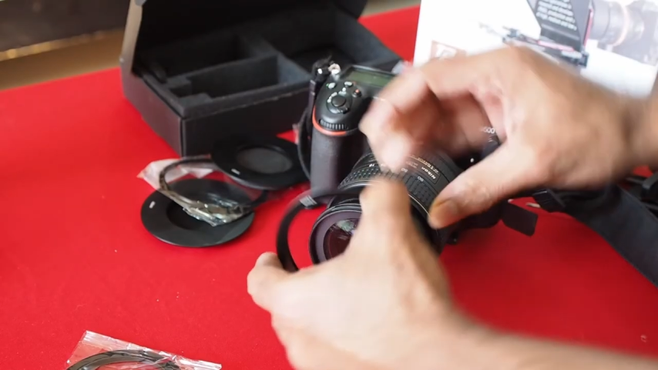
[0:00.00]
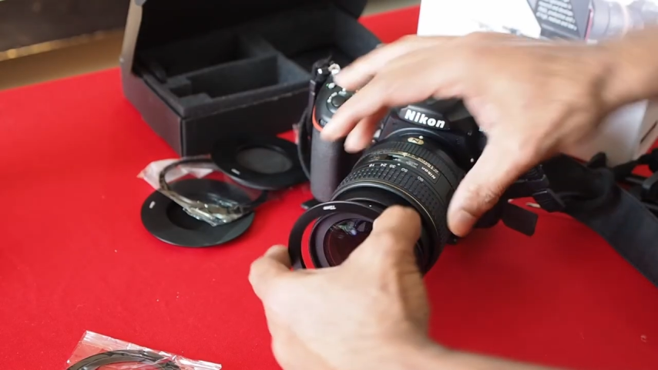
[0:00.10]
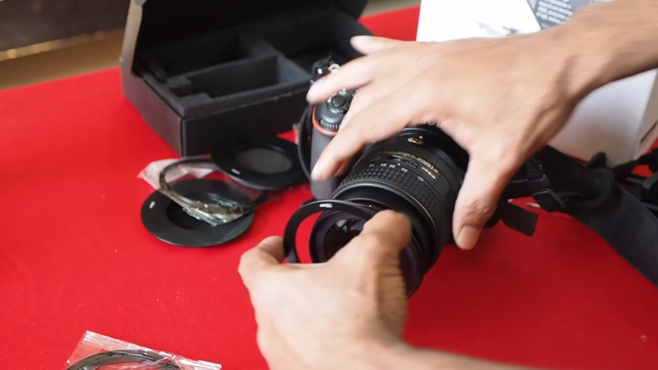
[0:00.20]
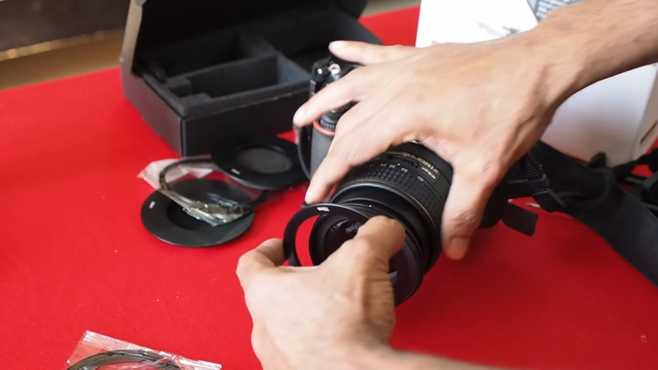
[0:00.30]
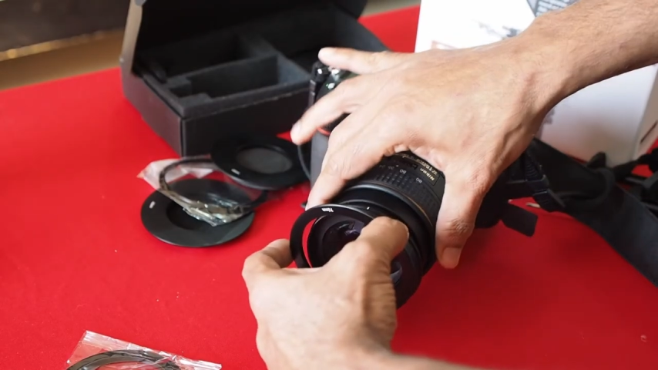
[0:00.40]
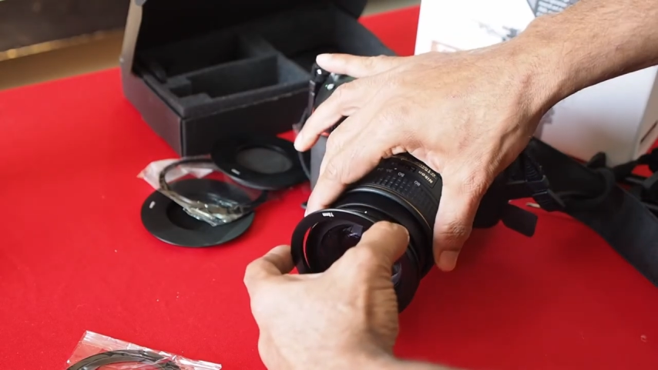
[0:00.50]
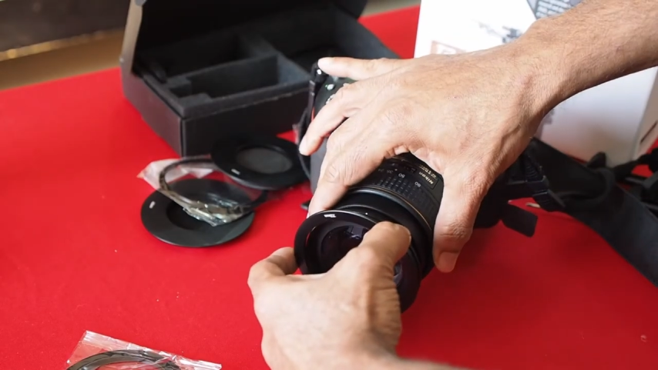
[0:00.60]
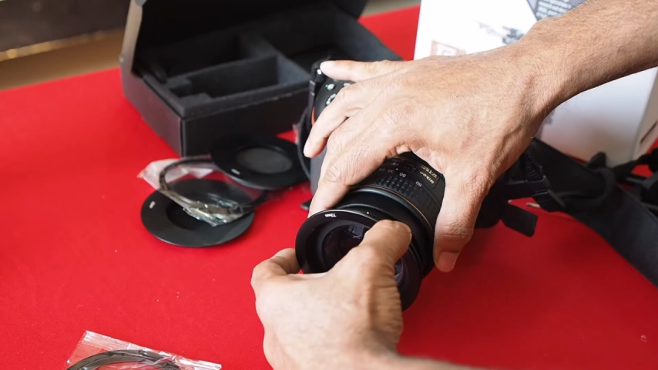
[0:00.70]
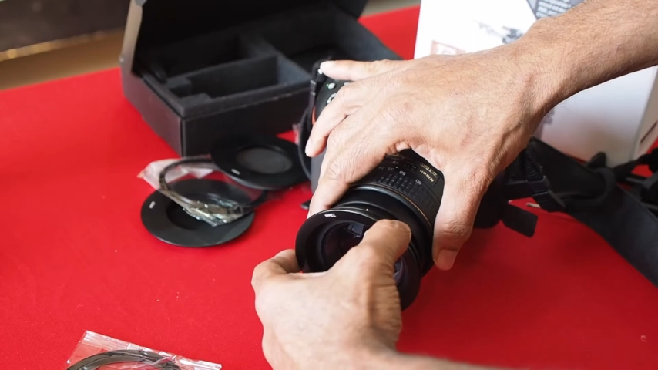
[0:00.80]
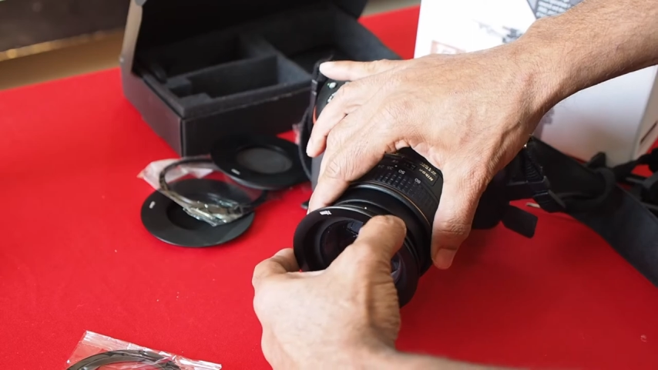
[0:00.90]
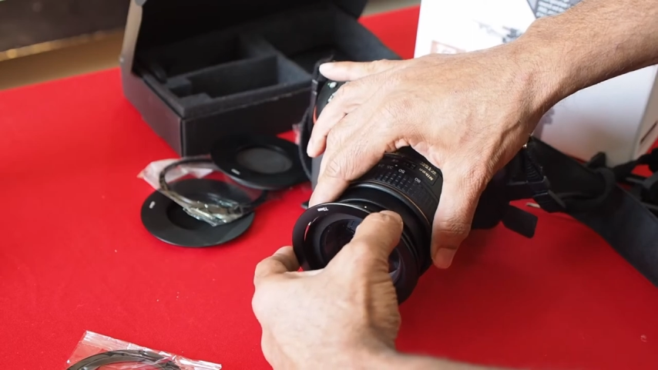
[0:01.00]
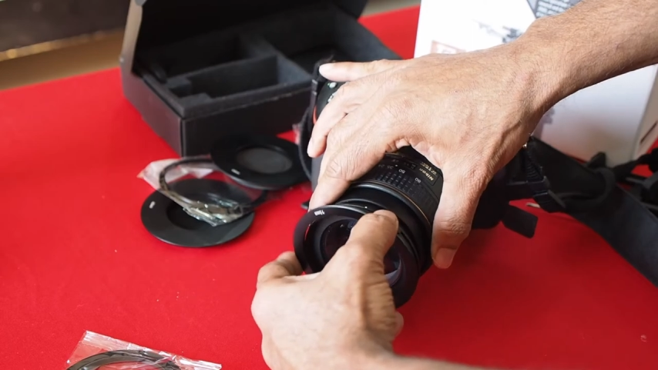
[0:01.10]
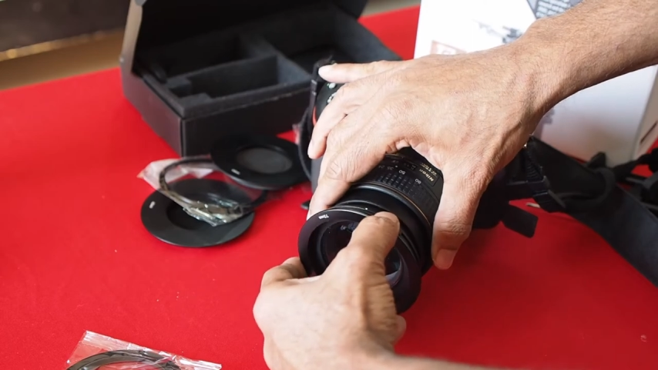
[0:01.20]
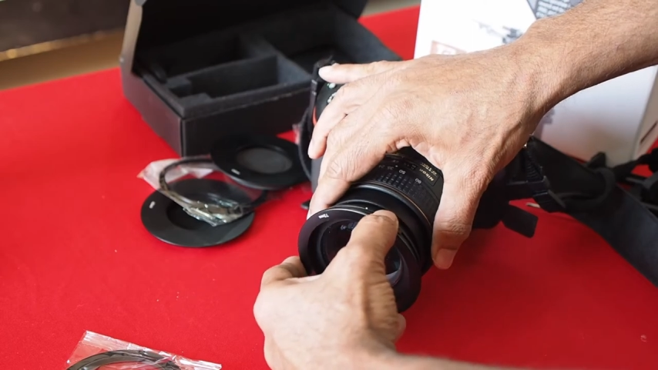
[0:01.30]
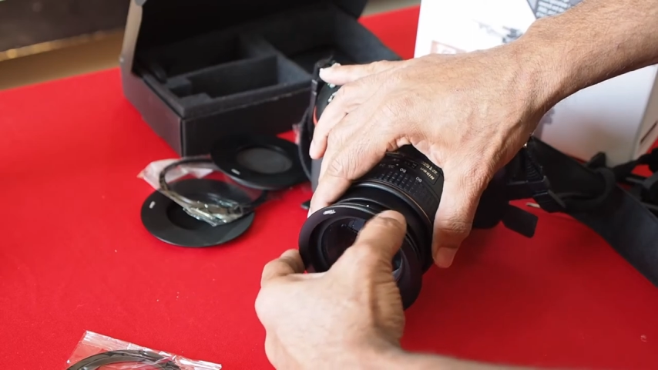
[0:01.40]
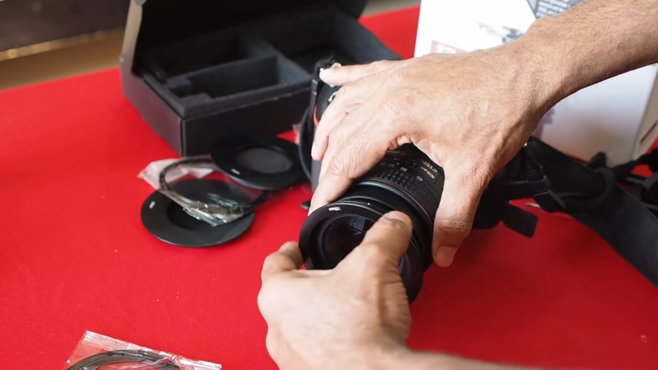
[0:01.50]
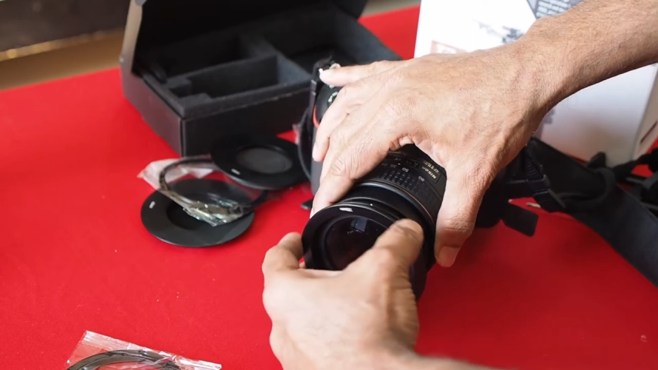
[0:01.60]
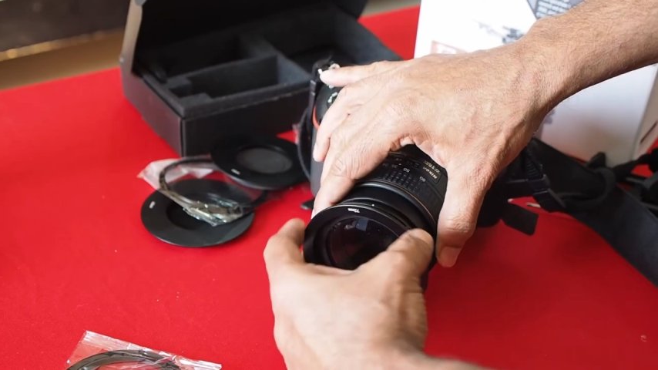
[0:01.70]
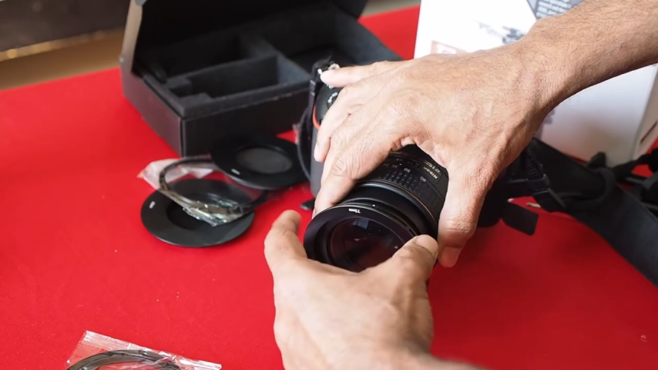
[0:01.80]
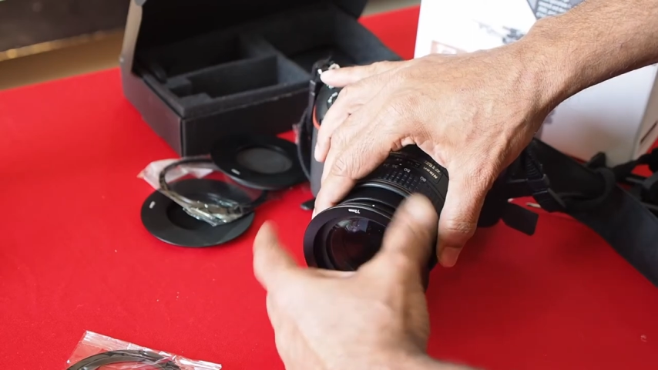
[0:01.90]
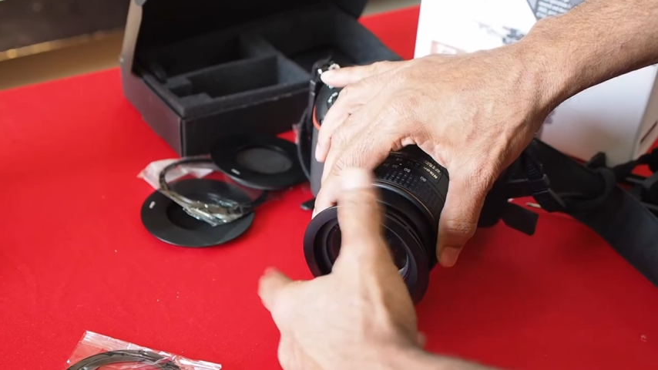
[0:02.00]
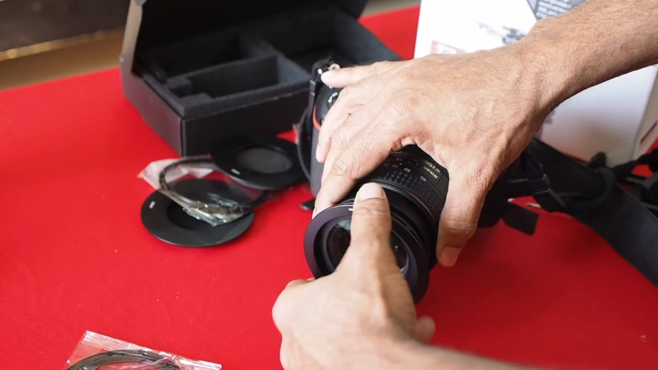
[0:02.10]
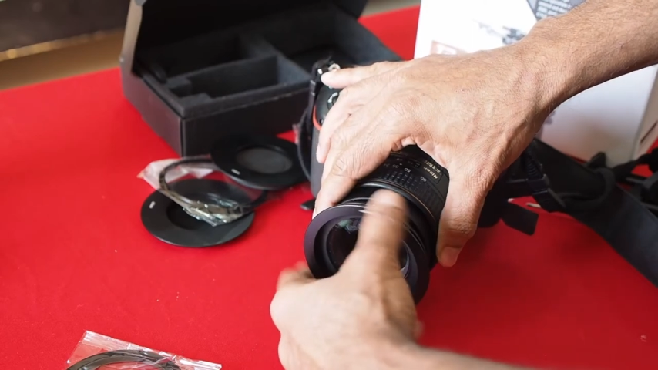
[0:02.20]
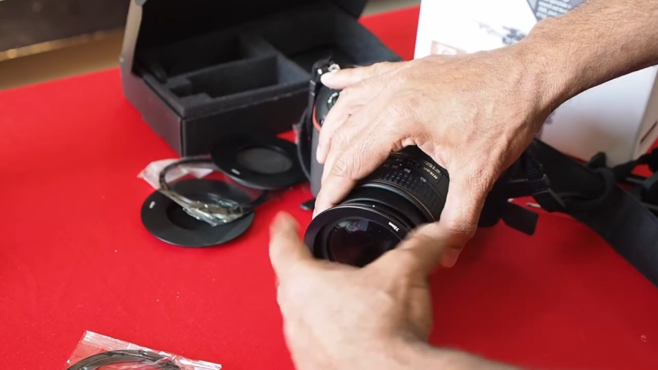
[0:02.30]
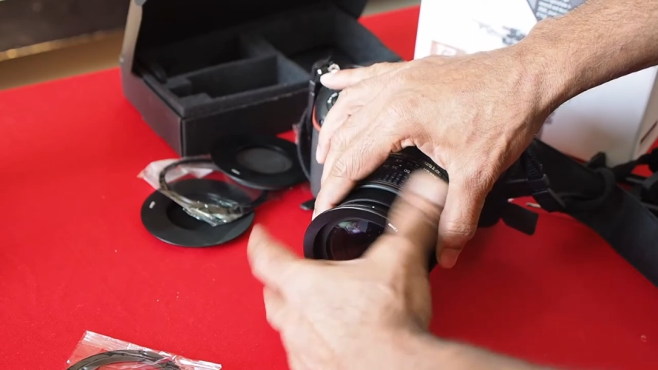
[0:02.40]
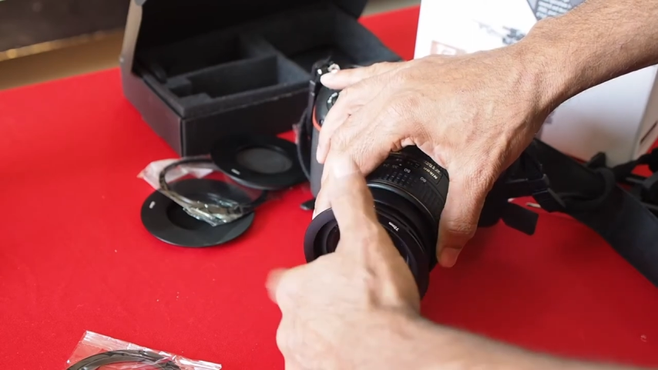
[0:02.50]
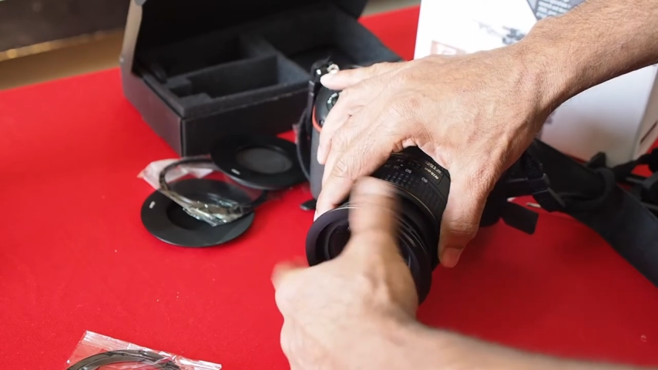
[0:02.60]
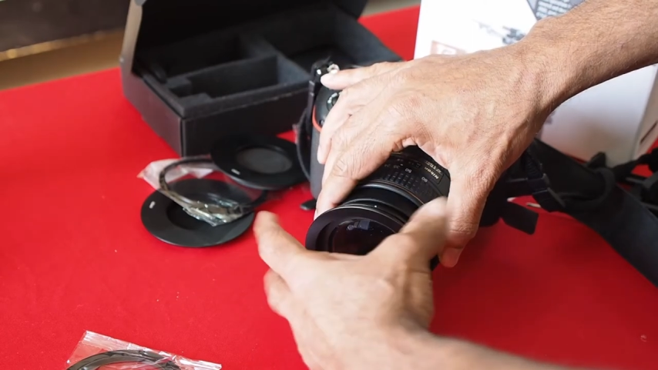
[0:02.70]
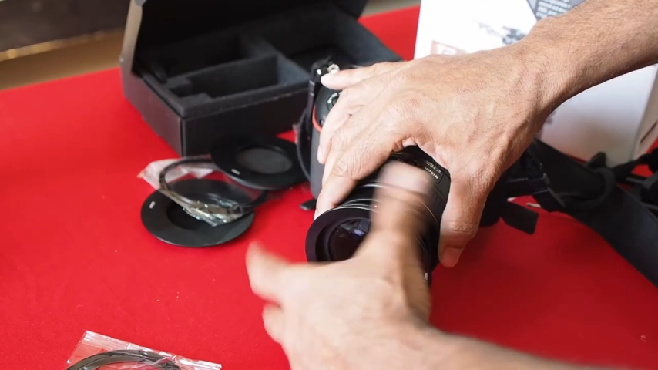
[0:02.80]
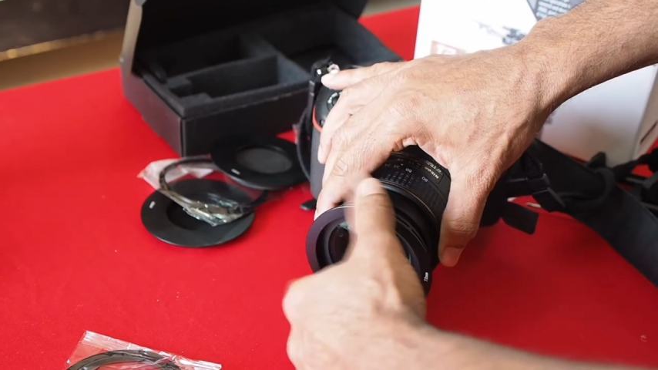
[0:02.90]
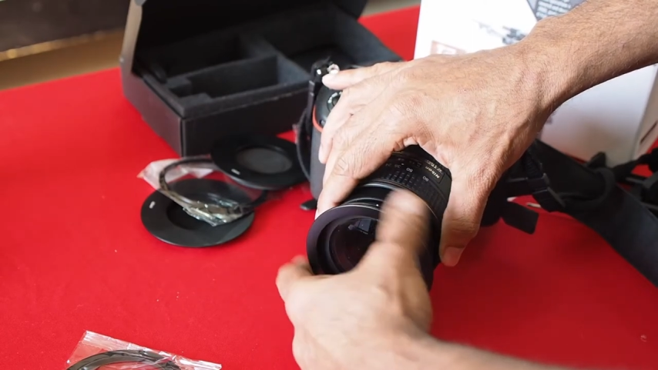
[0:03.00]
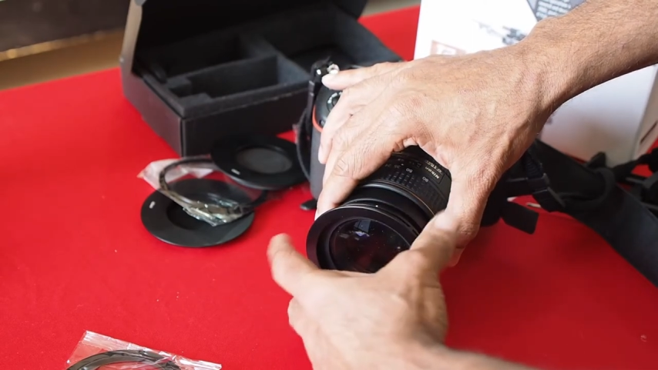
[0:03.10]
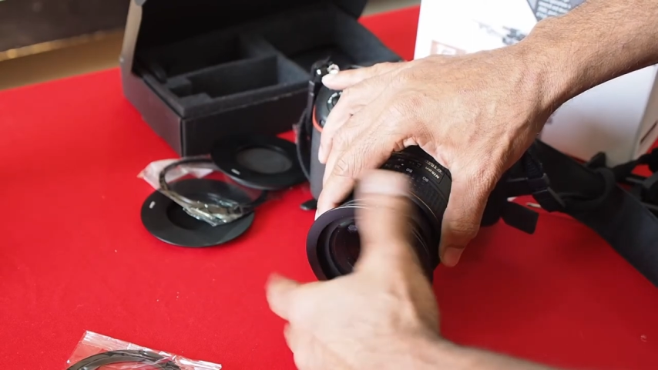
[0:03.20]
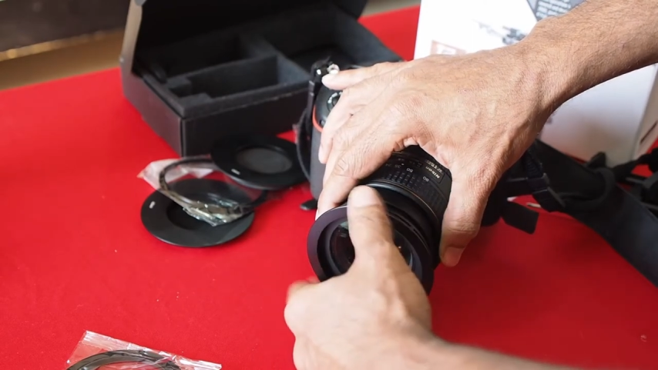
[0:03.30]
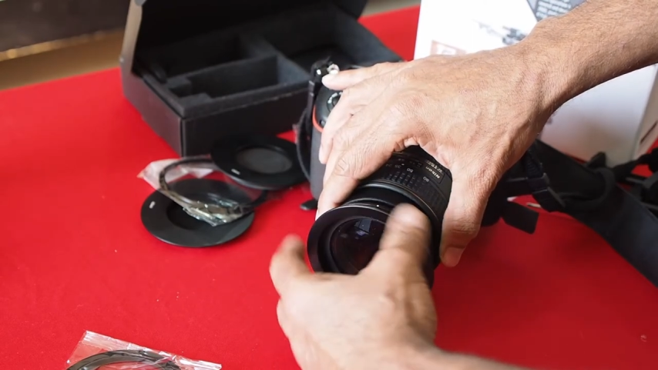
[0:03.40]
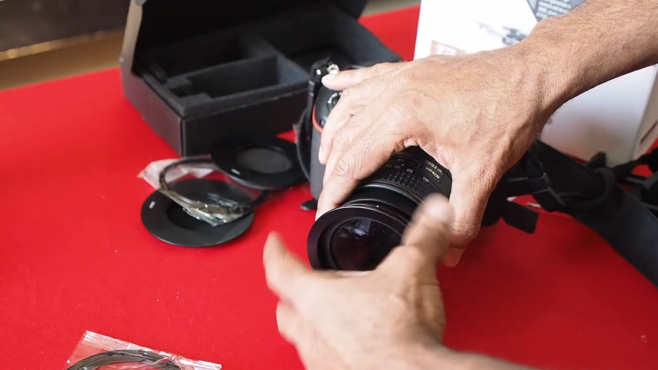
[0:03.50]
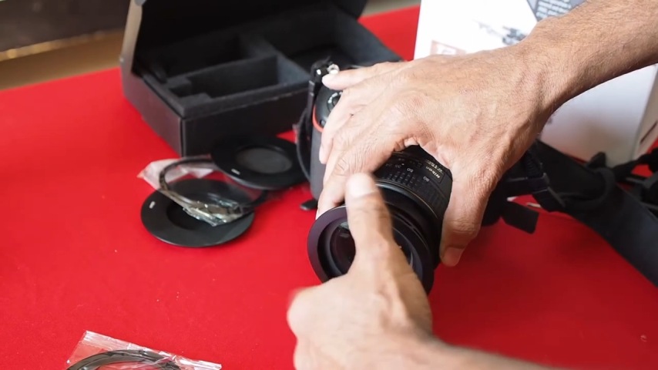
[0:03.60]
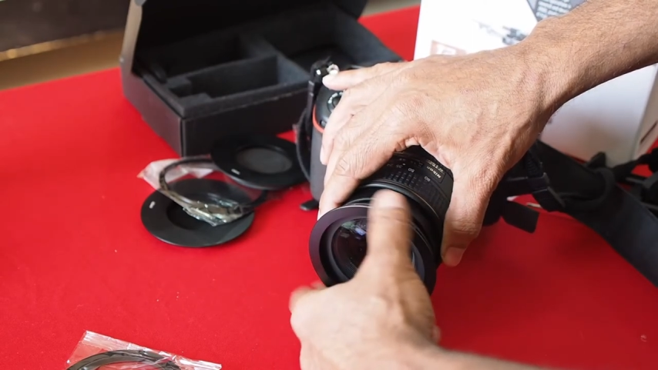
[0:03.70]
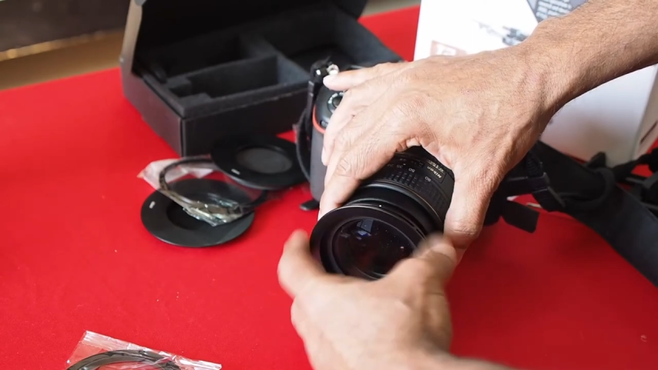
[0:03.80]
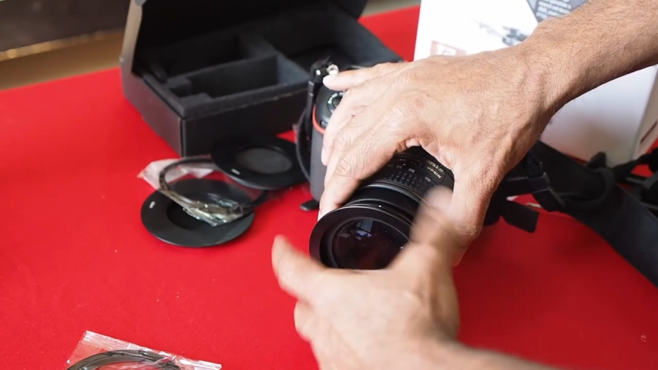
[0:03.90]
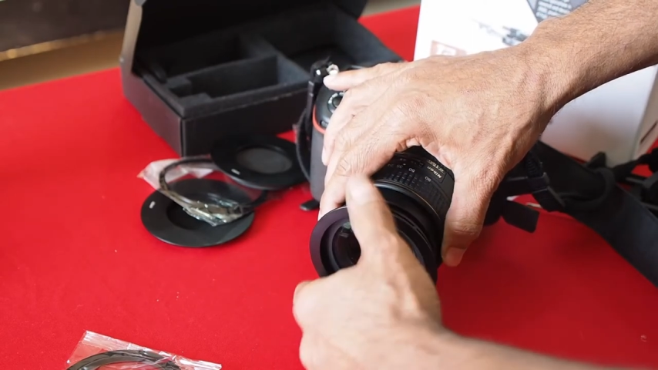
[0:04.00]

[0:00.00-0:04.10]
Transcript: (no speaker visible)